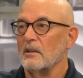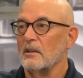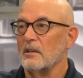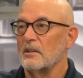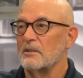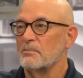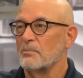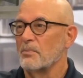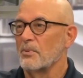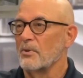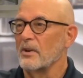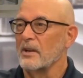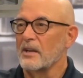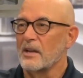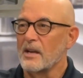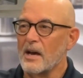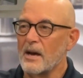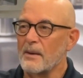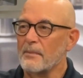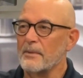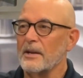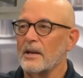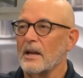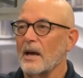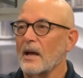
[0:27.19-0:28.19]
It's pretty
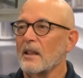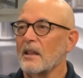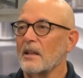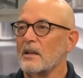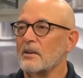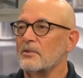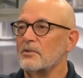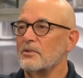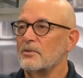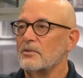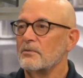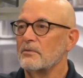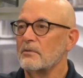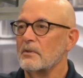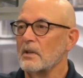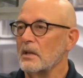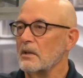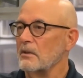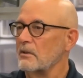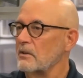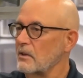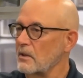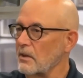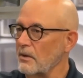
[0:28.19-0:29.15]
common knowledge that